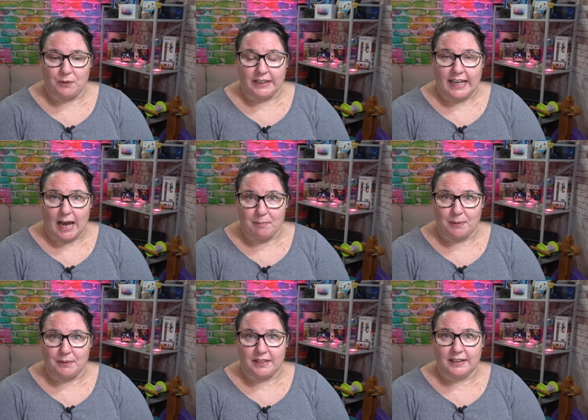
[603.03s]
really
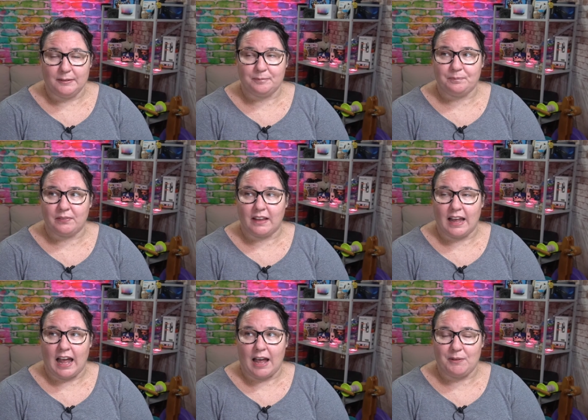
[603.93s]
happy with it,
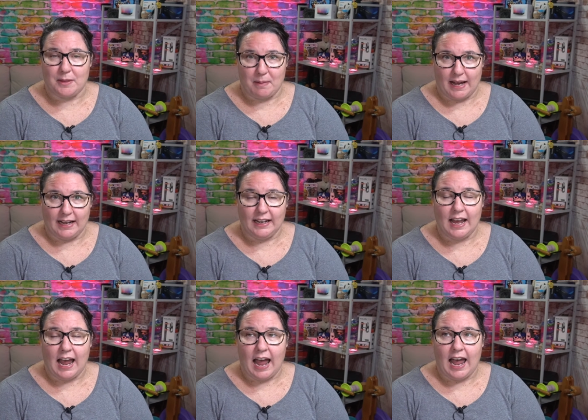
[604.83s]
with the bag,
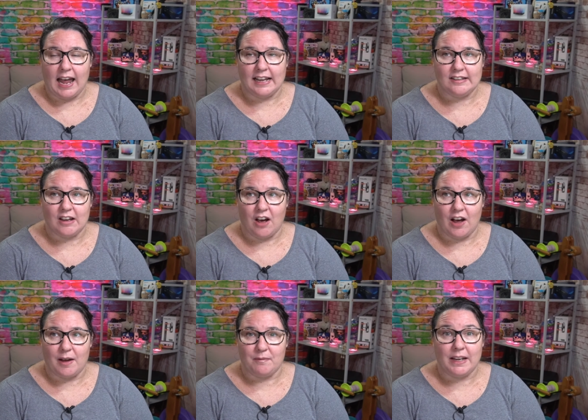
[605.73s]
and
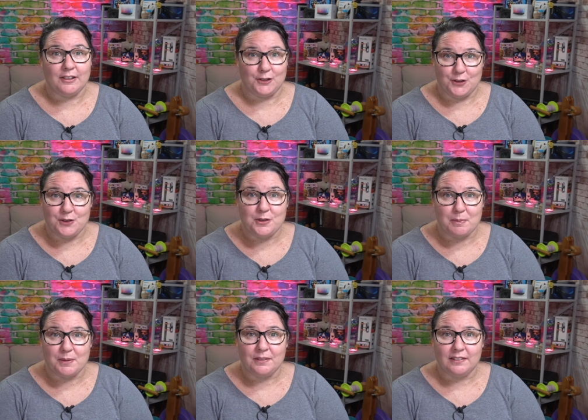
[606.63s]
I it's
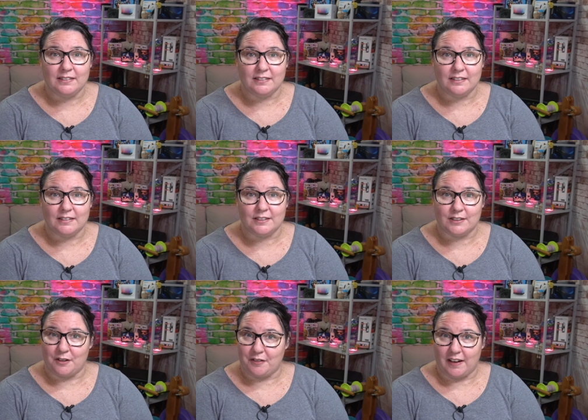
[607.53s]
usable
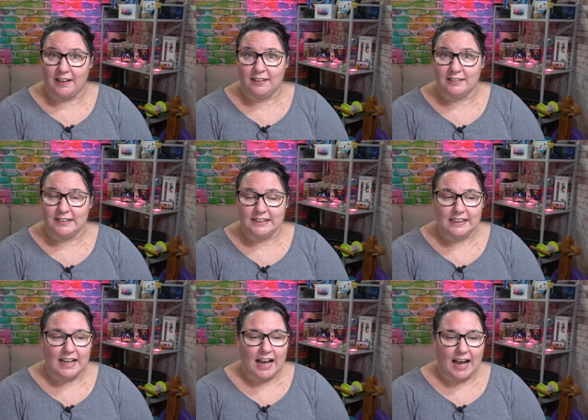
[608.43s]
so far,
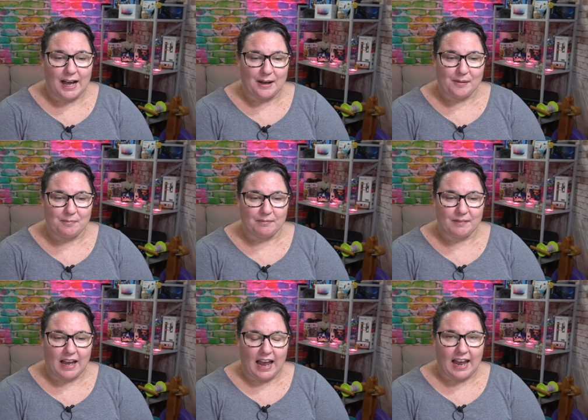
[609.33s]
um,
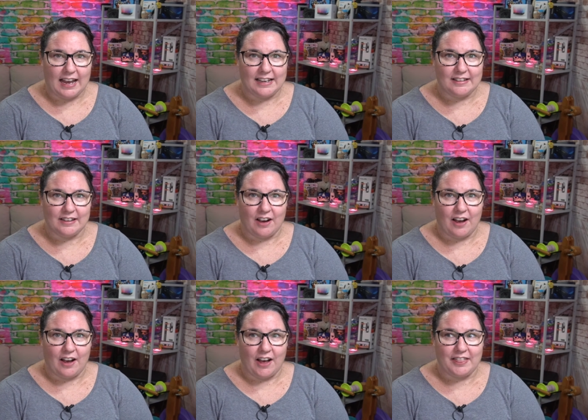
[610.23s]
and
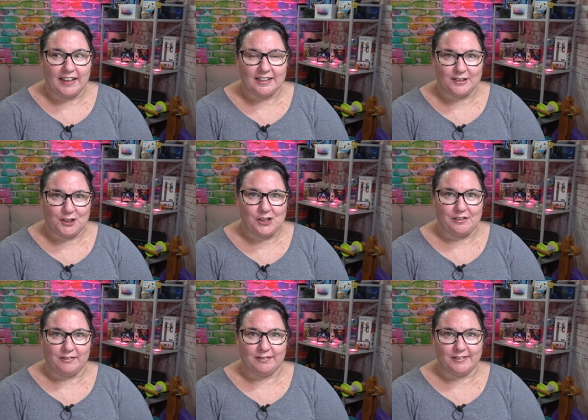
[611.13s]
I think it's
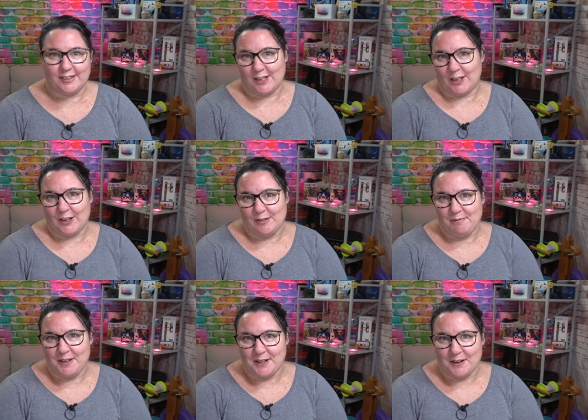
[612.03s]
cute. So
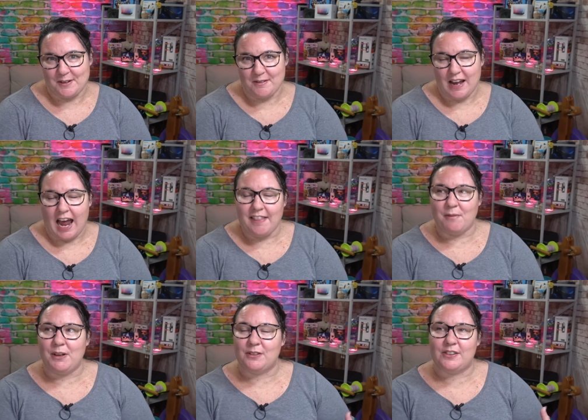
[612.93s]
you know, and
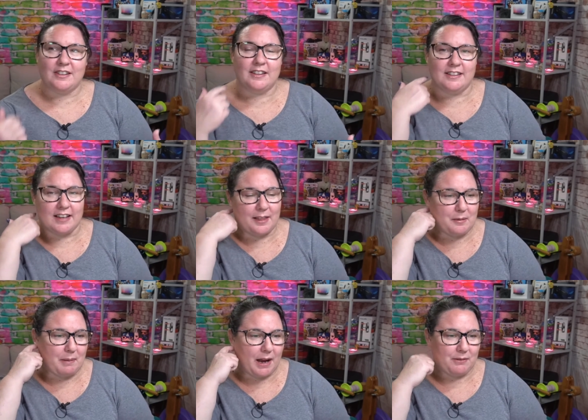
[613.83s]
then we also did this
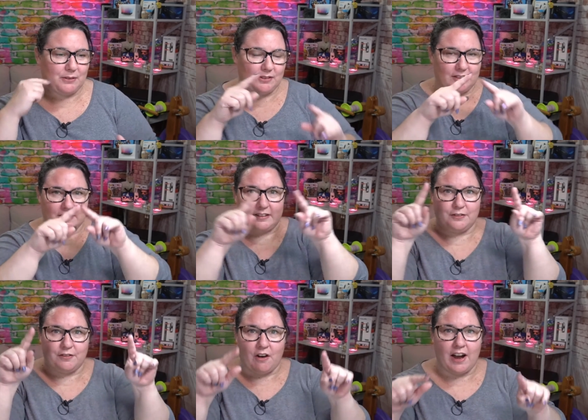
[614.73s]
other bag, which is just this
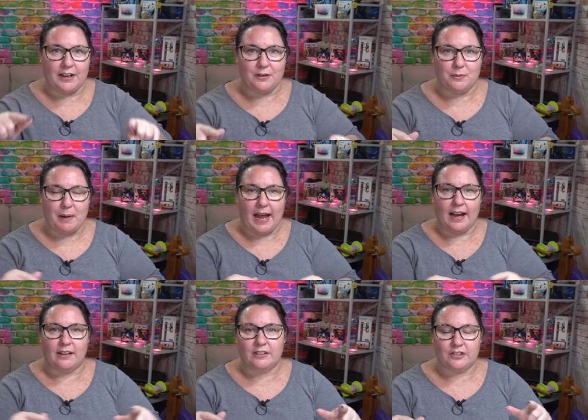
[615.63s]
vinyl
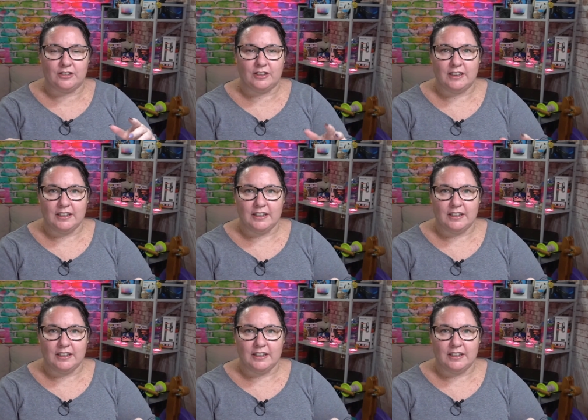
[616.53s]
pouch.